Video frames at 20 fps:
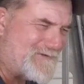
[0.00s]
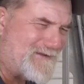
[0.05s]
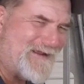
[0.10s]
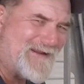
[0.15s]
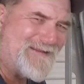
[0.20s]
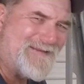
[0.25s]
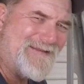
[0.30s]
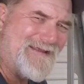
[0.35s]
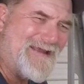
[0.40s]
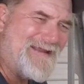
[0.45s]
like
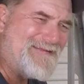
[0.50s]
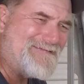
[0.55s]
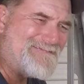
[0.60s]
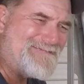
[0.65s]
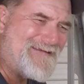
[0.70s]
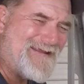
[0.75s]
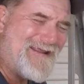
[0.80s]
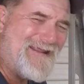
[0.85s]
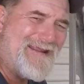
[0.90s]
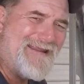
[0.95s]

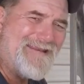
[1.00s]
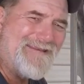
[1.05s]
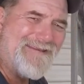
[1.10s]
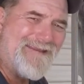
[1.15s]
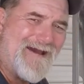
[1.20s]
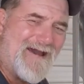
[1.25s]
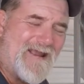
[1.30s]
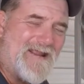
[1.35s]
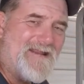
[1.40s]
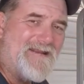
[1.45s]

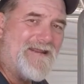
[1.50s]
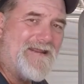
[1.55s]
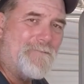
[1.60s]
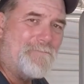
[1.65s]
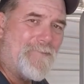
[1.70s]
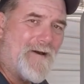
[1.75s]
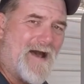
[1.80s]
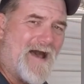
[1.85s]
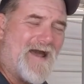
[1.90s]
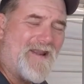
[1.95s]
1990
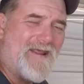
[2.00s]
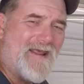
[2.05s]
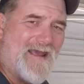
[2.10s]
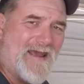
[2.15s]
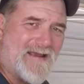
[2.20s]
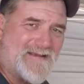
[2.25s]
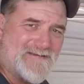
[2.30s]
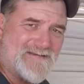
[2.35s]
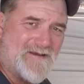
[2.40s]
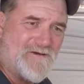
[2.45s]

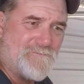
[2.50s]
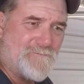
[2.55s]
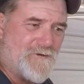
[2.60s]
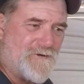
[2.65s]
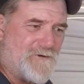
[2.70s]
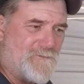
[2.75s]
Pontiac Sunbird.